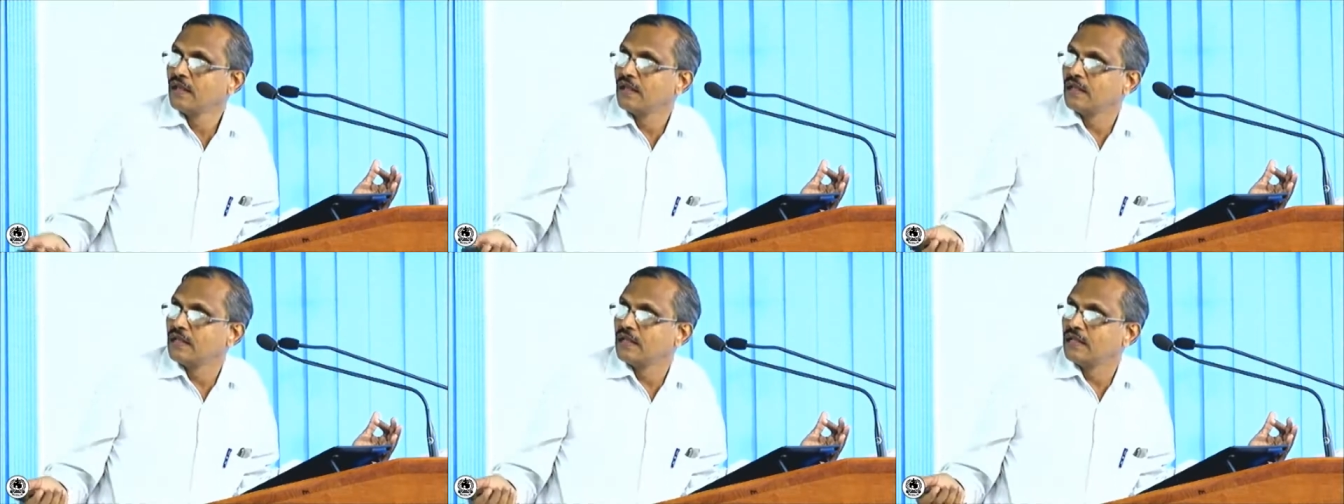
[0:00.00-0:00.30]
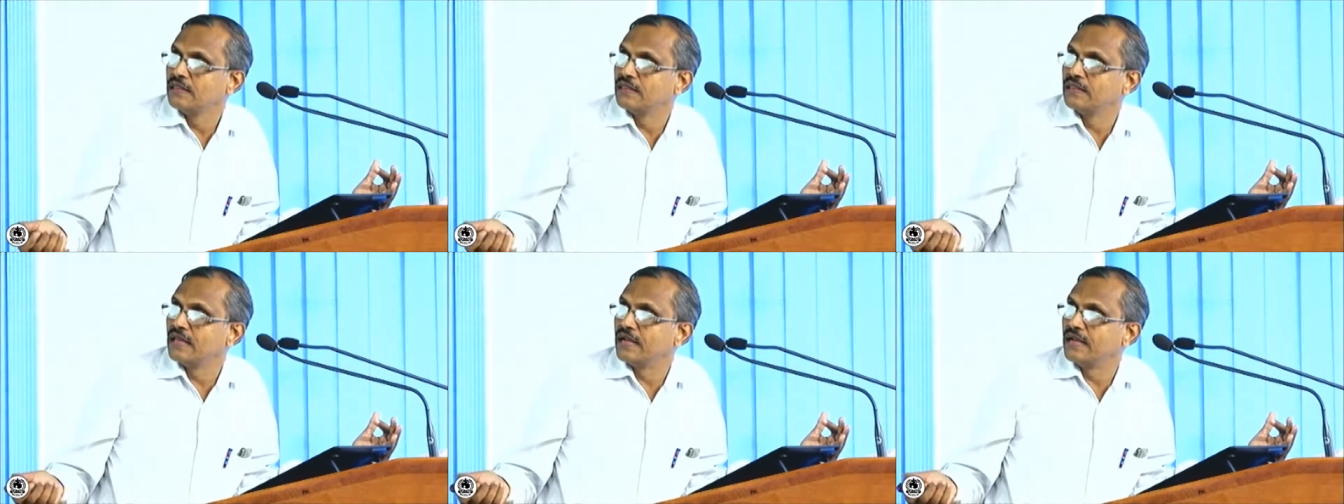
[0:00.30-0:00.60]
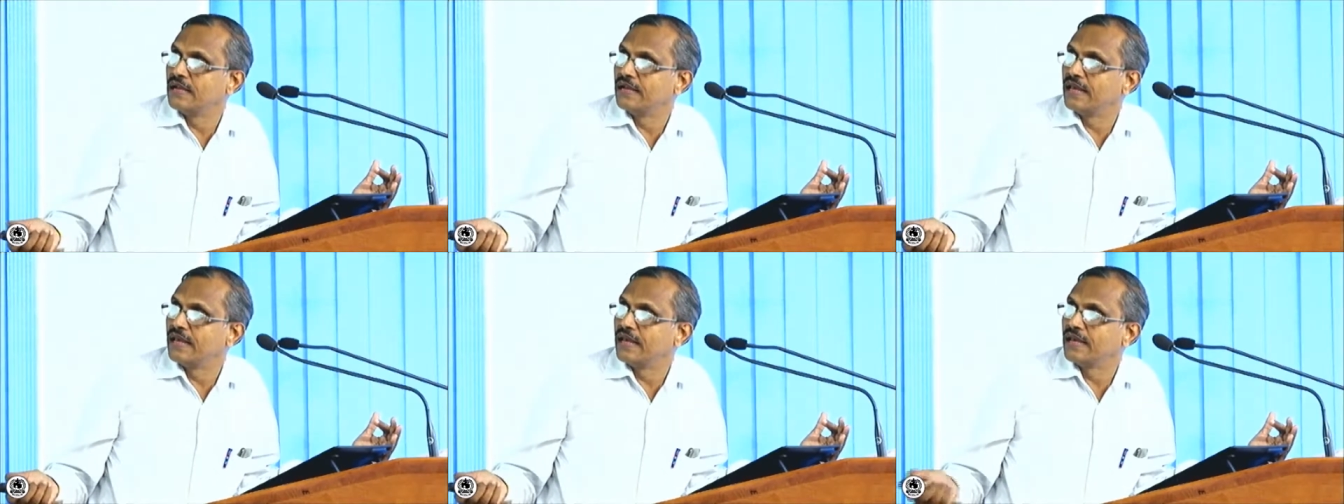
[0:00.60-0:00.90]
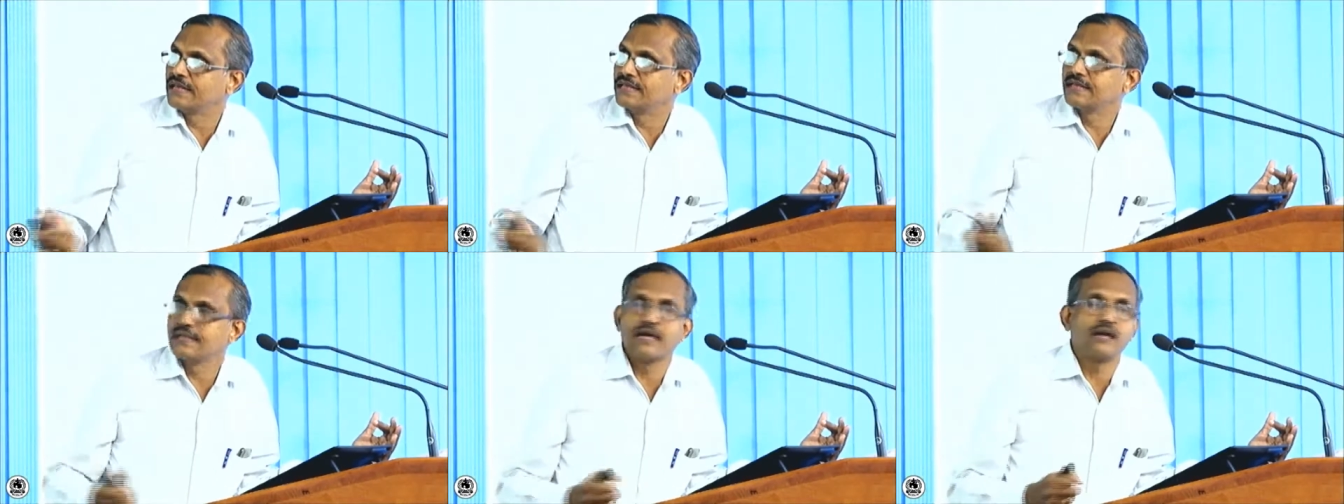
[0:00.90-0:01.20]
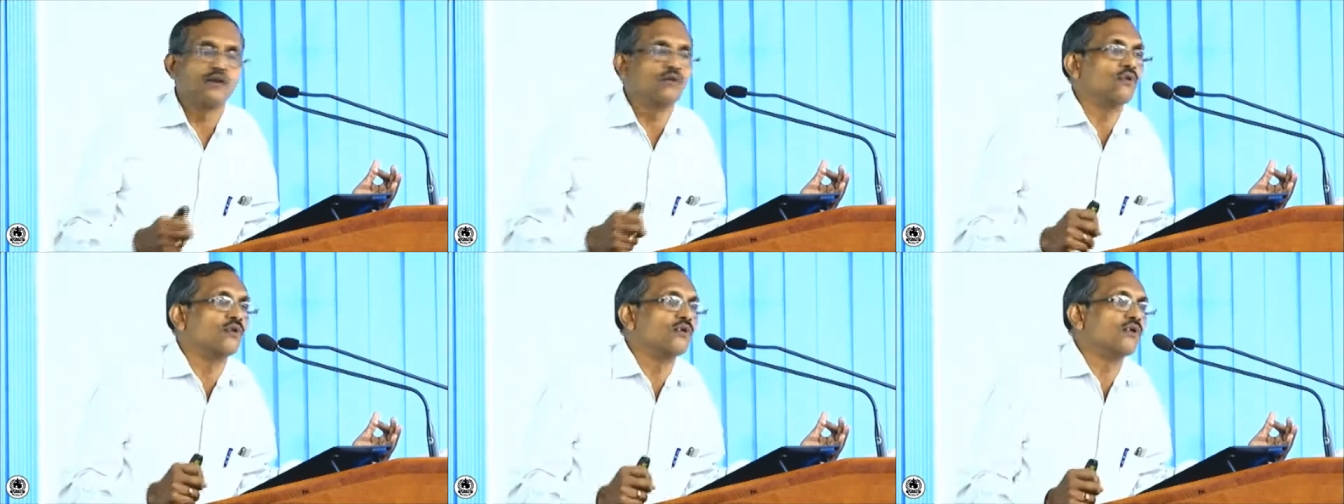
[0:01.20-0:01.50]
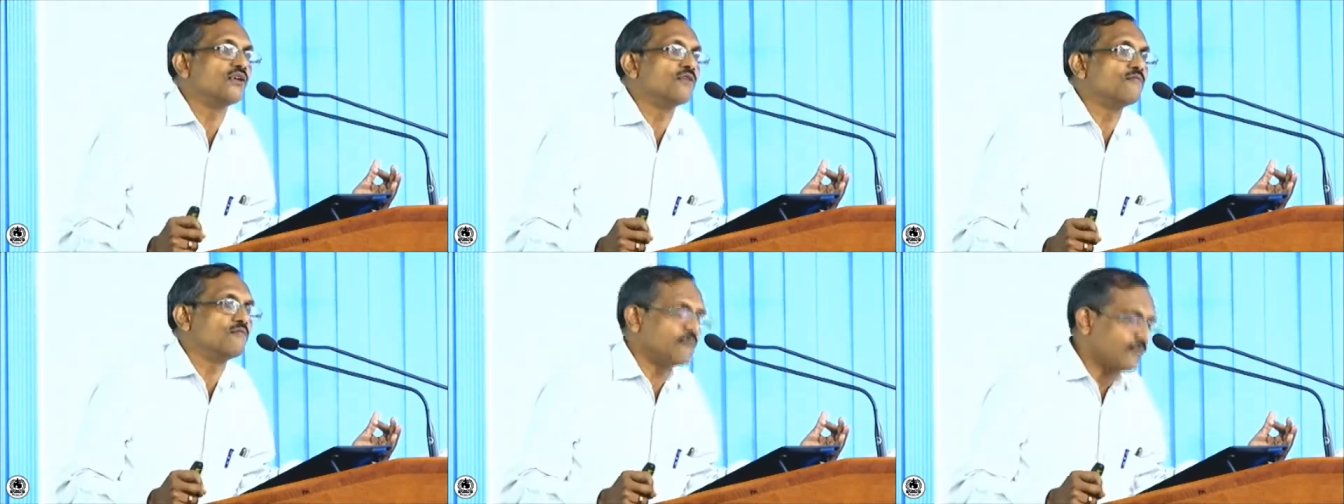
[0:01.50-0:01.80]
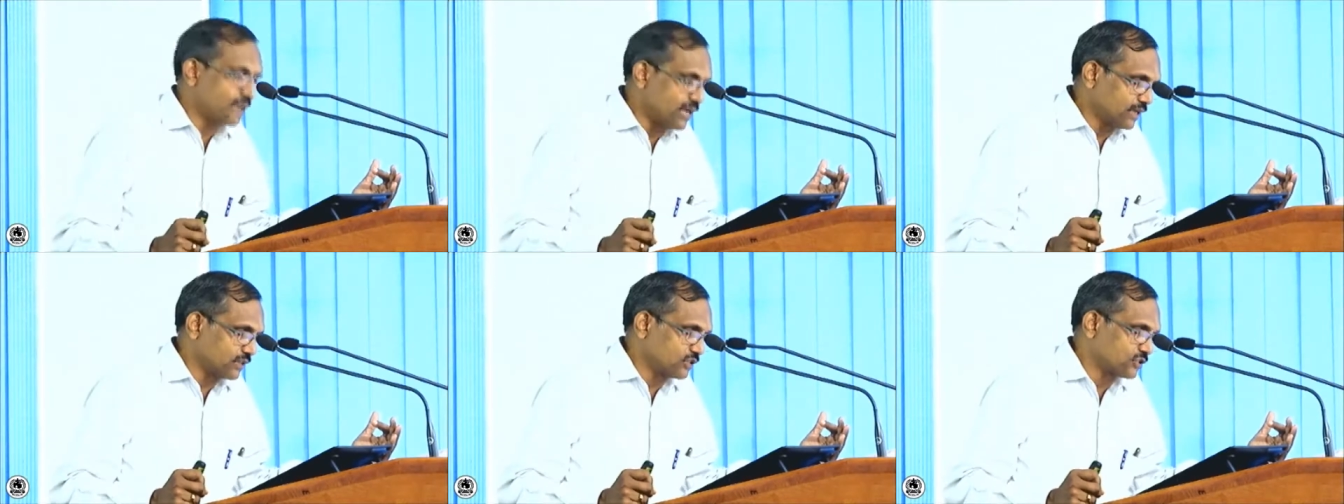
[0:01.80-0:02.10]
Then data on
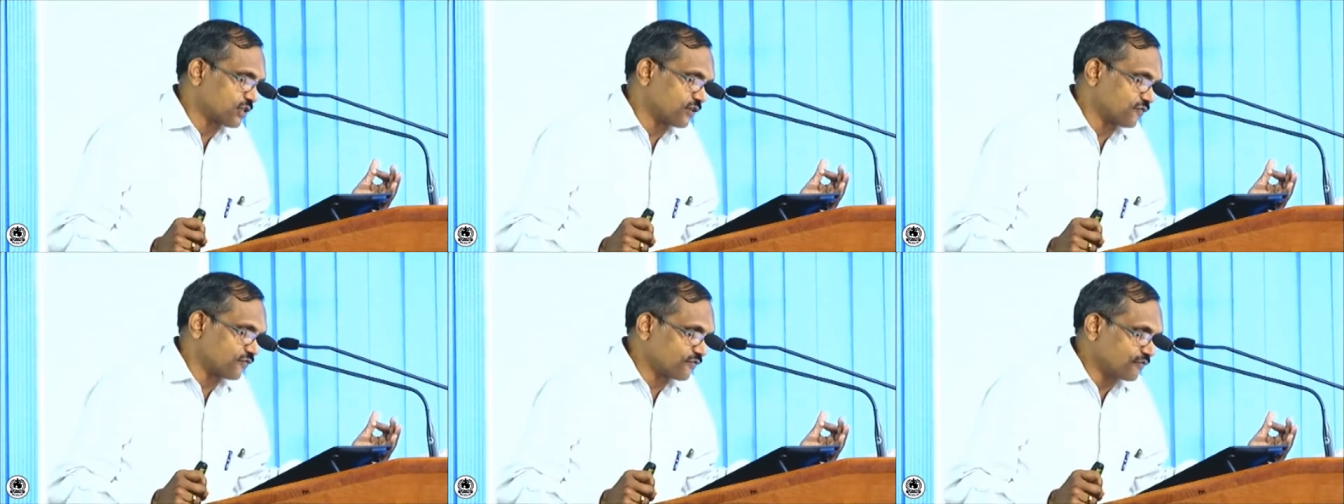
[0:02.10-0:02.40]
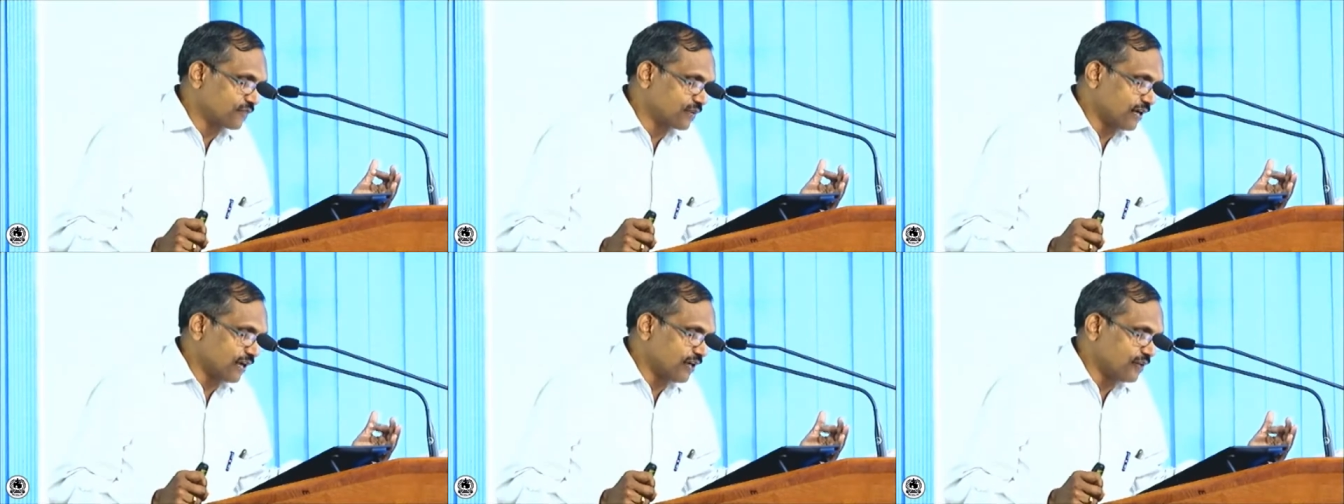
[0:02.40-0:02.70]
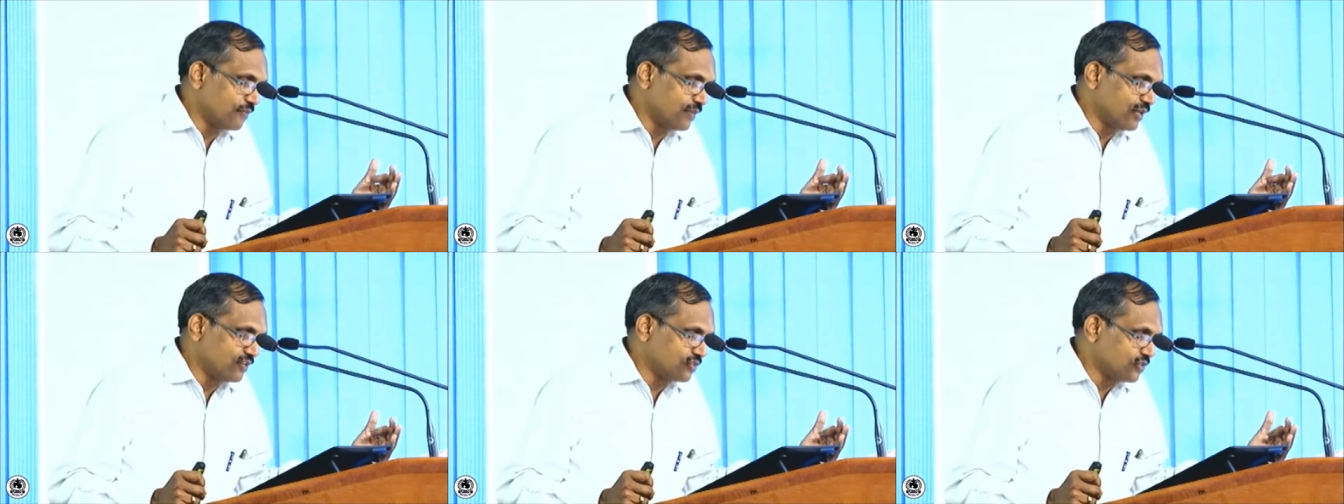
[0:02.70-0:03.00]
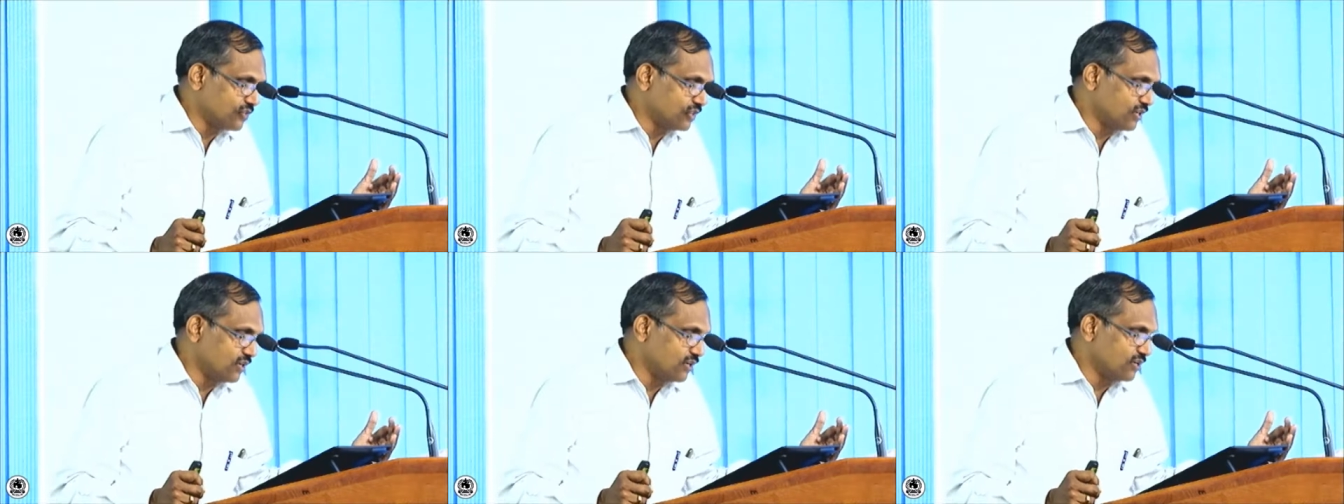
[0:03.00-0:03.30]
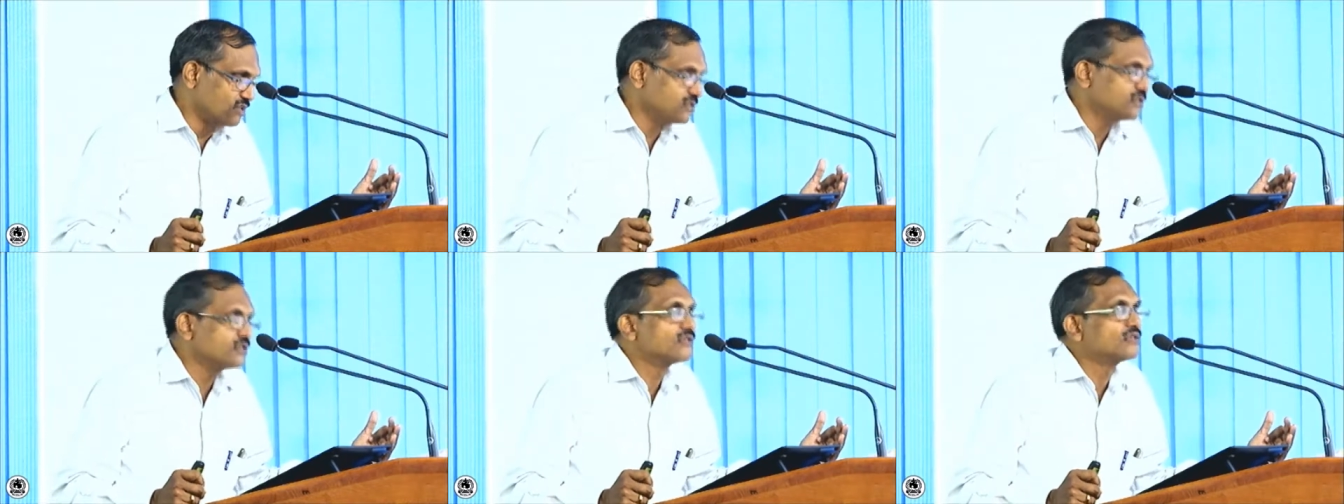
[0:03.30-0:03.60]
impacts of climate change,